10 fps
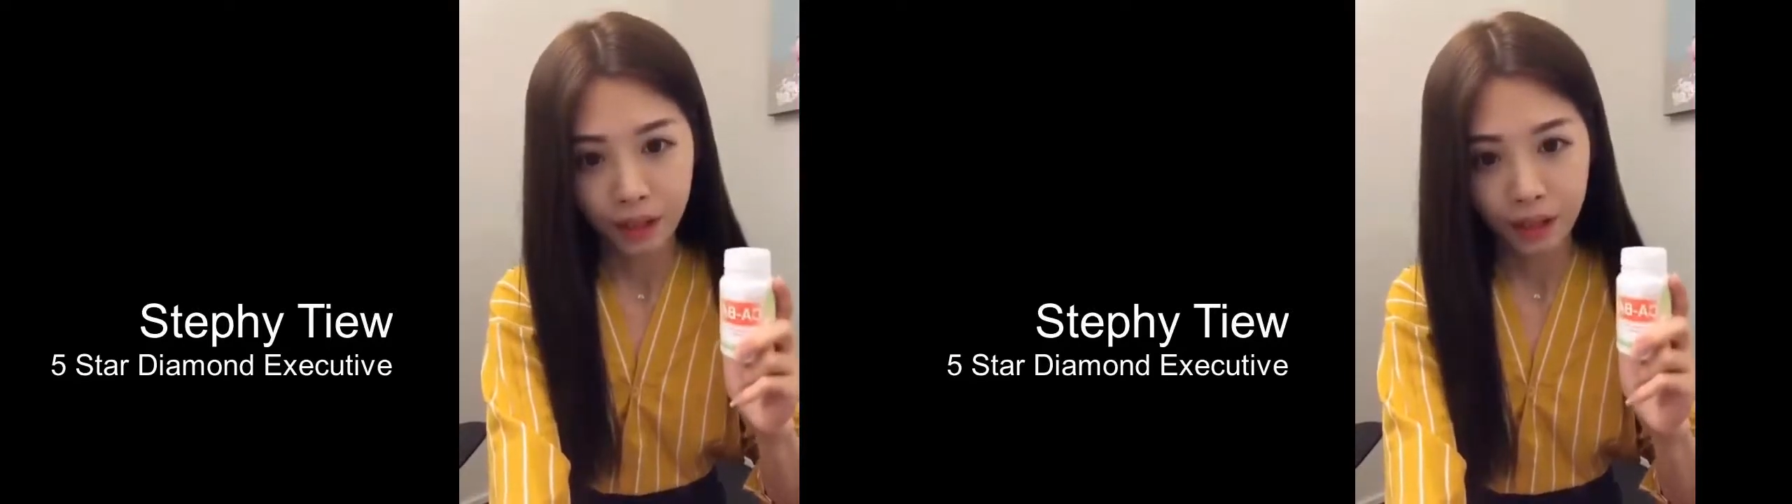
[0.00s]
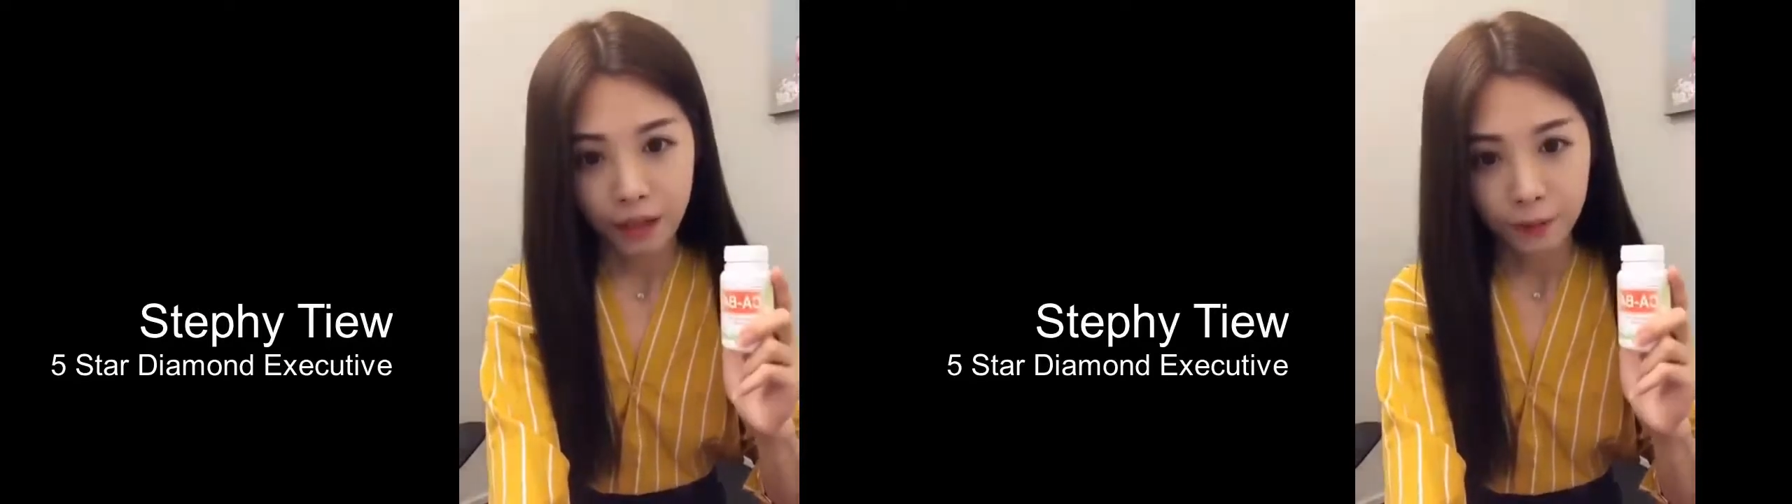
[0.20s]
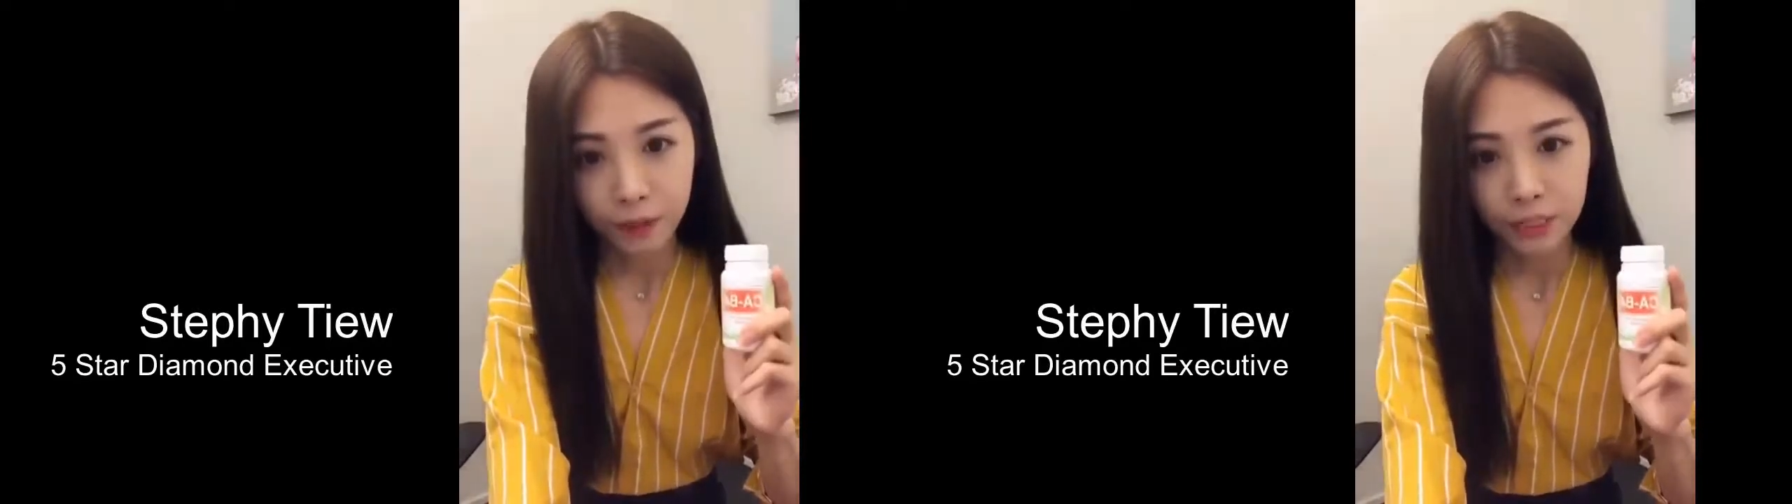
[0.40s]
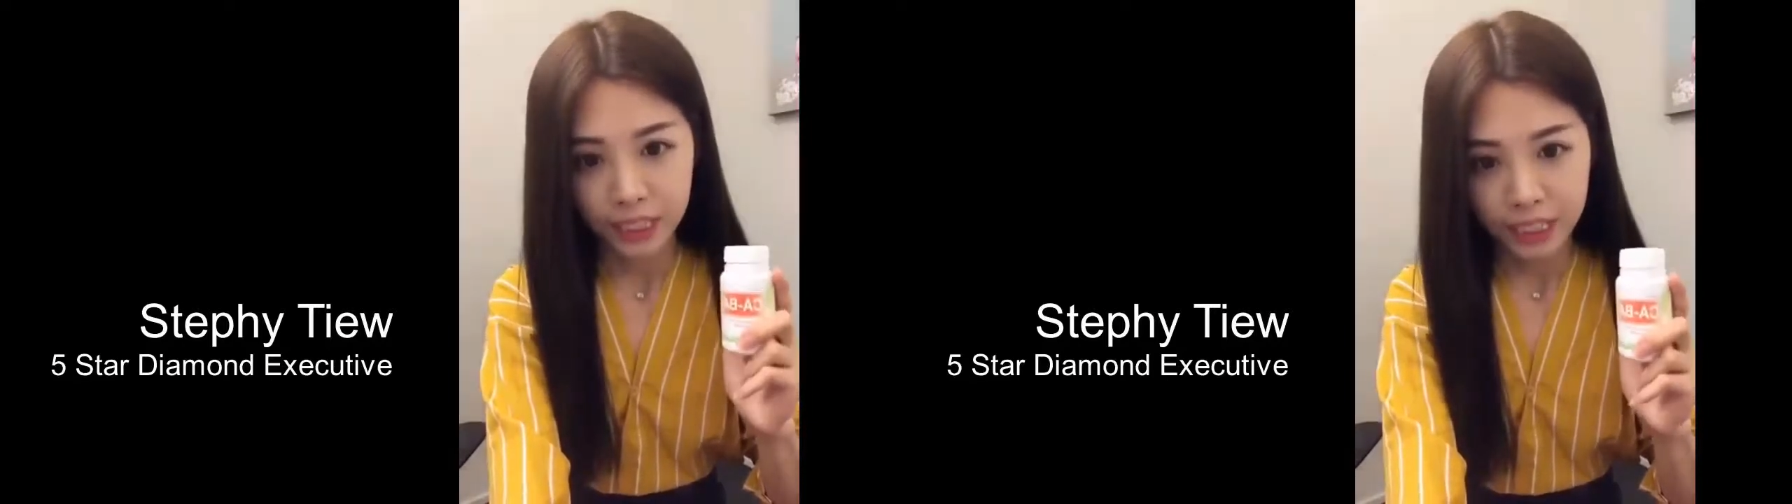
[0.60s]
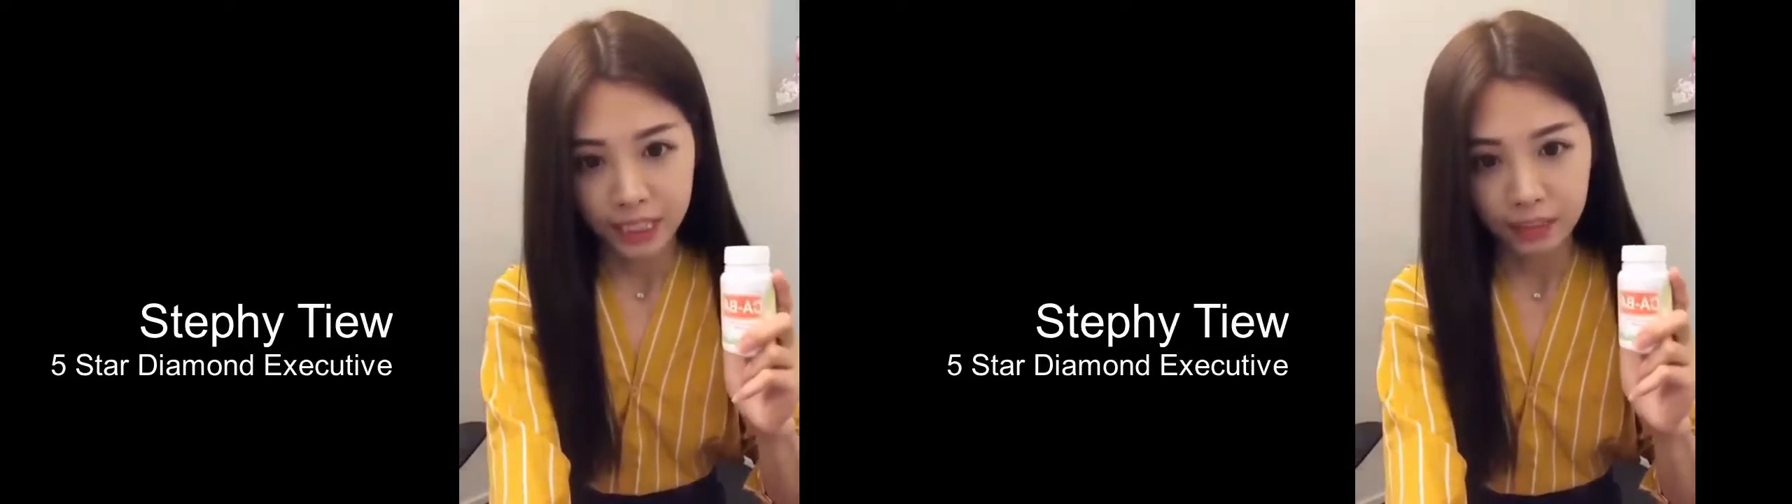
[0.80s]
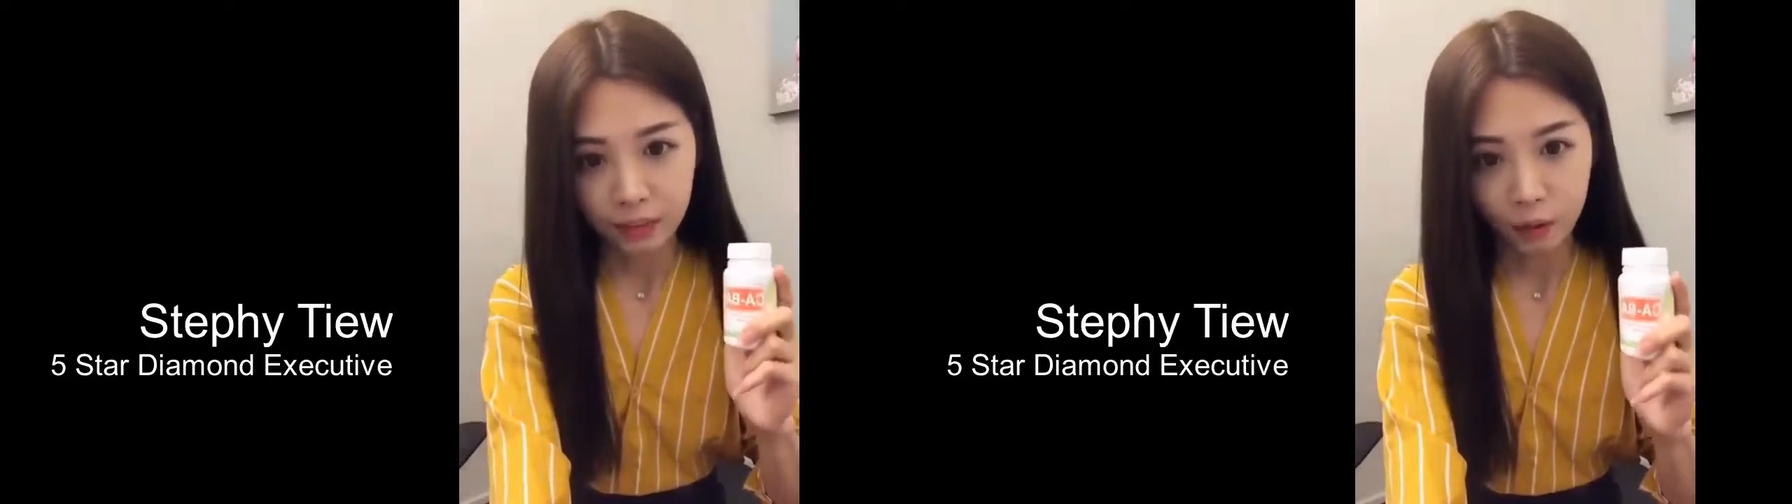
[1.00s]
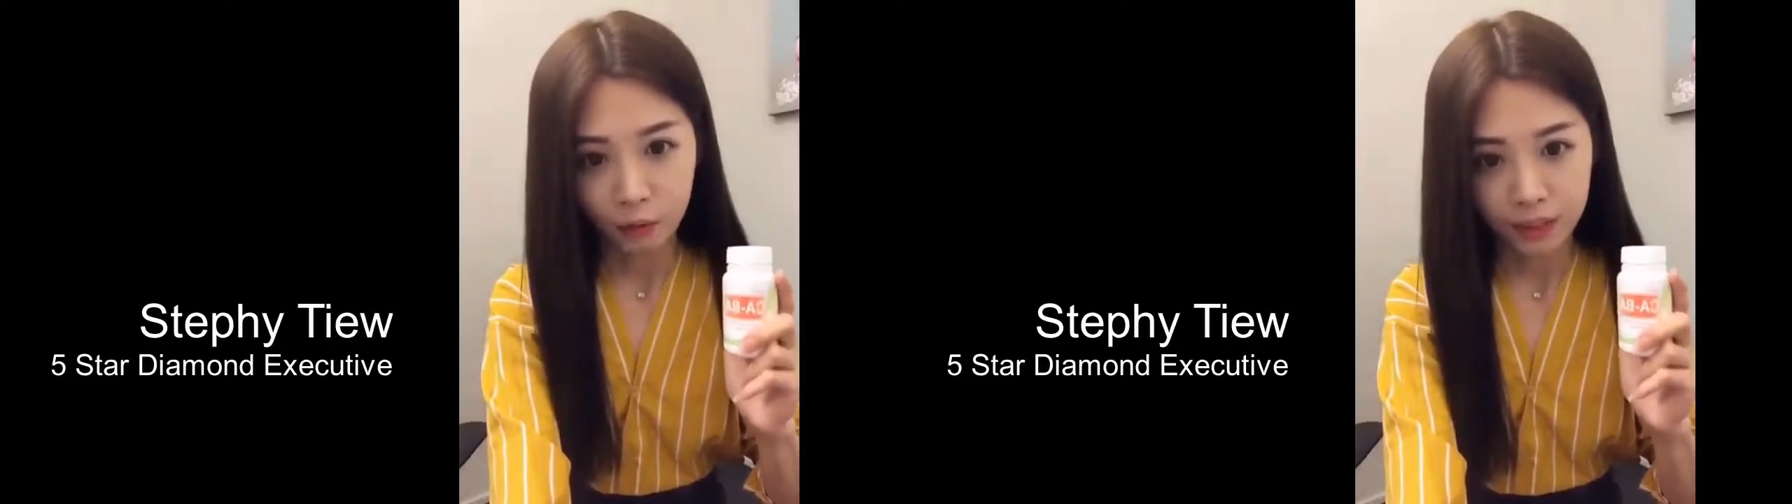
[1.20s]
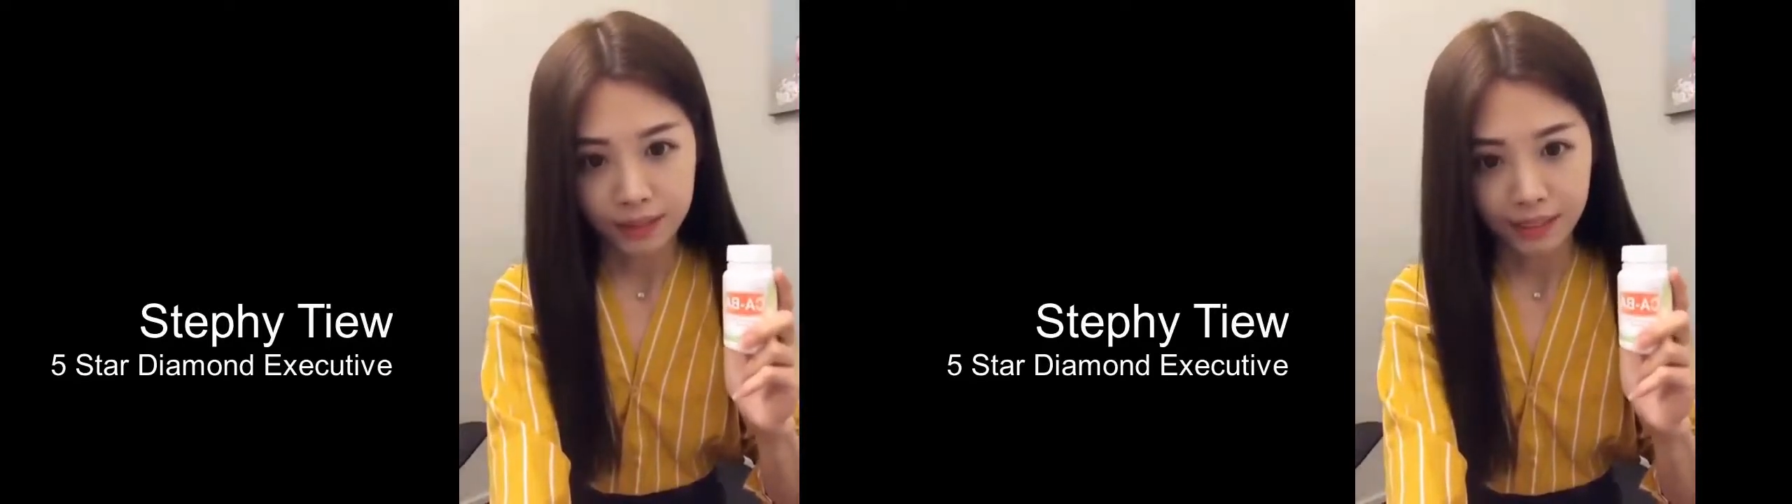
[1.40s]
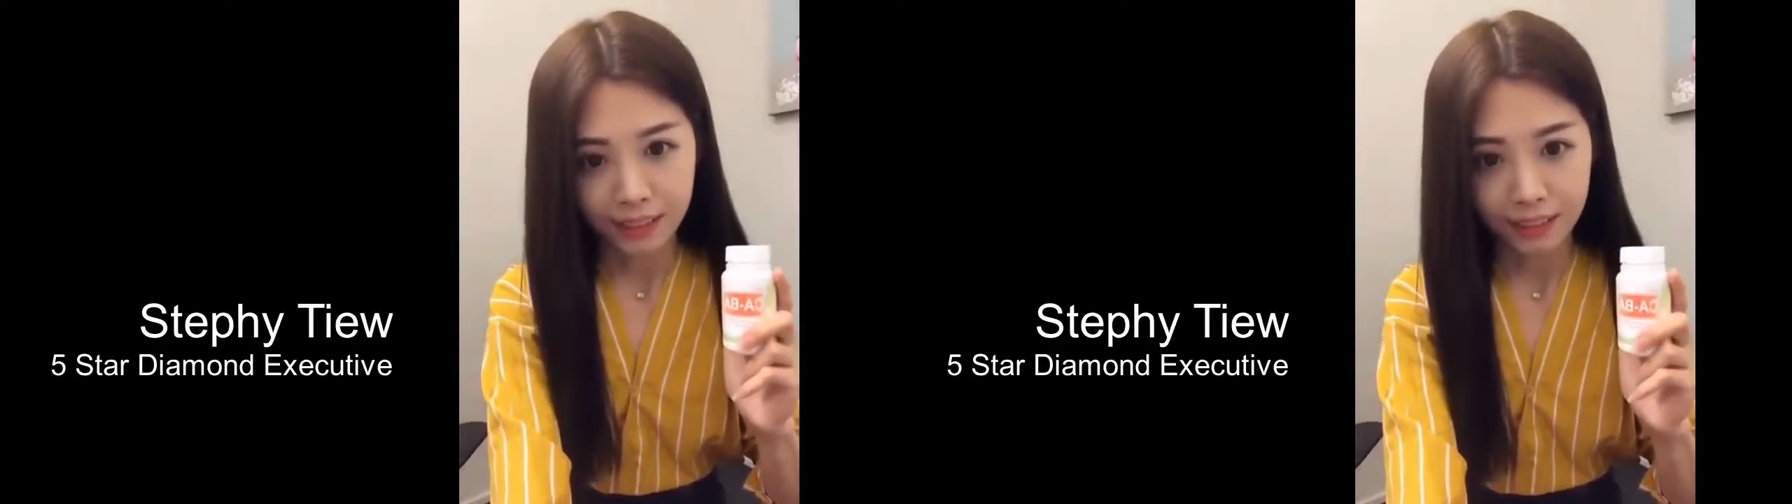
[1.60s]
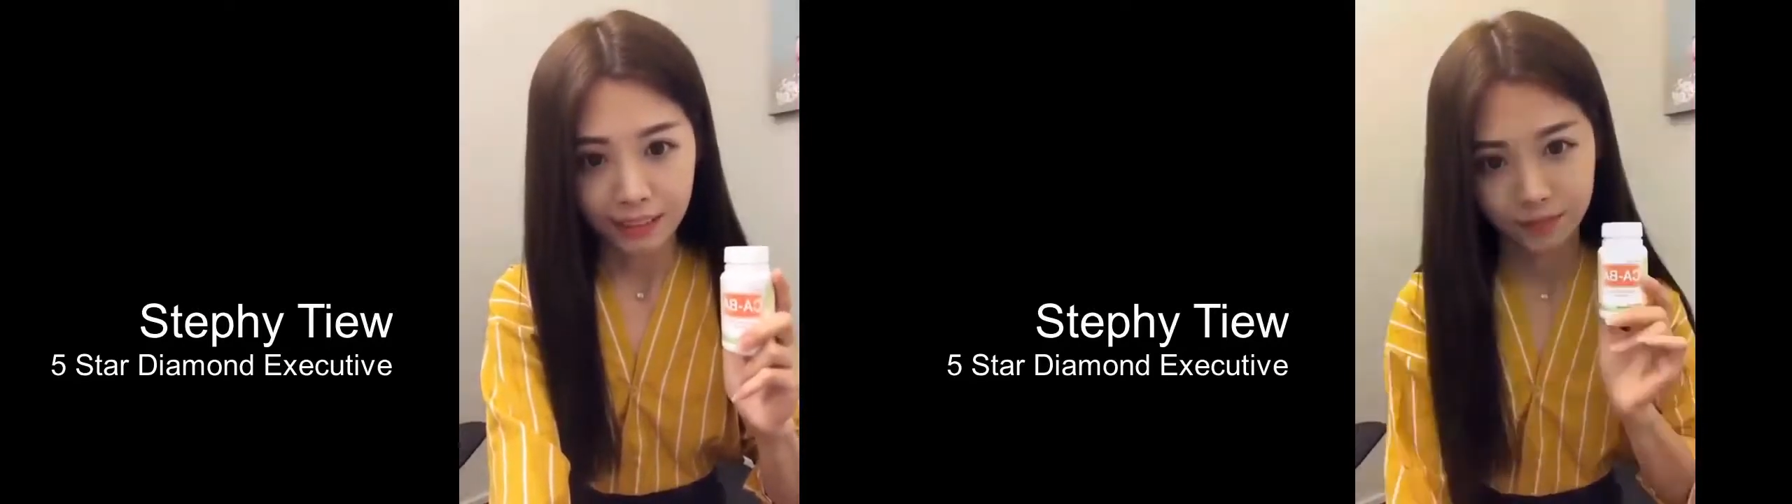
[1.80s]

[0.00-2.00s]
I felt thinner obviously.